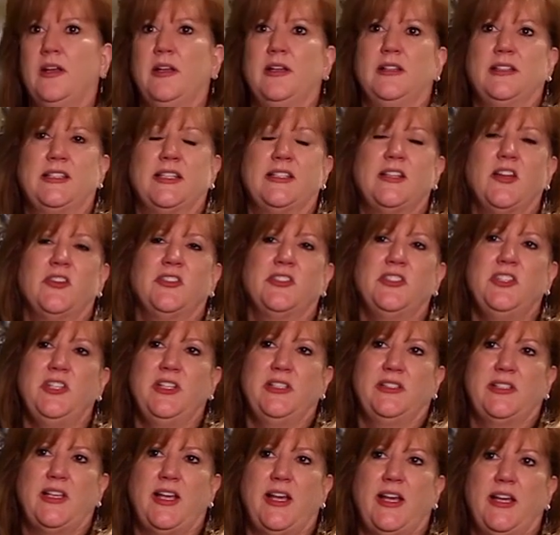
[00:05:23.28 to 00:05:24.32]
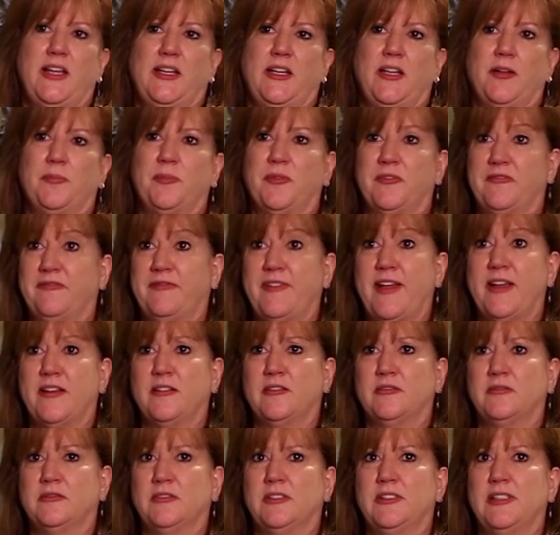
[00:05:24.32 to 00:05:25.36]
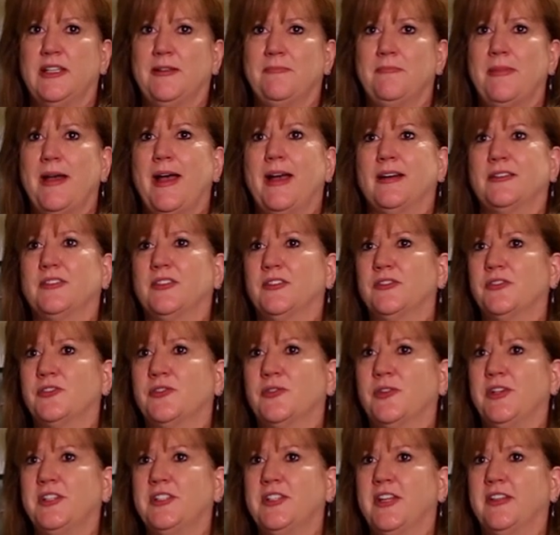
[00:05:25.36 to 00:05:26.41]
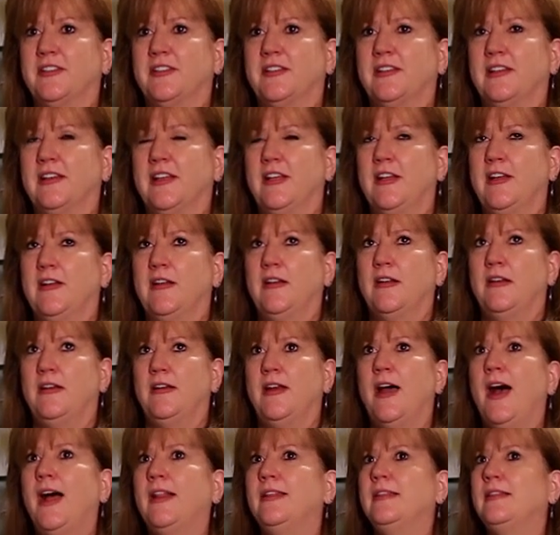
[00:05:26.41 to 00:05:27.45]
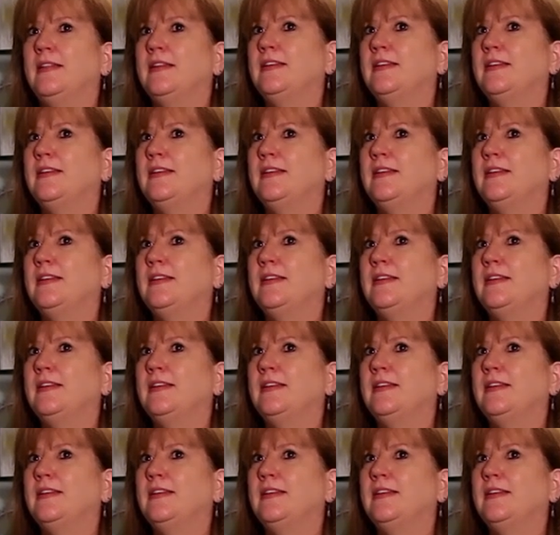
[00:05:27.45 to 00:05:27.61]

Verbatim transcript: Technology has had a profound impact on storytelling. Not the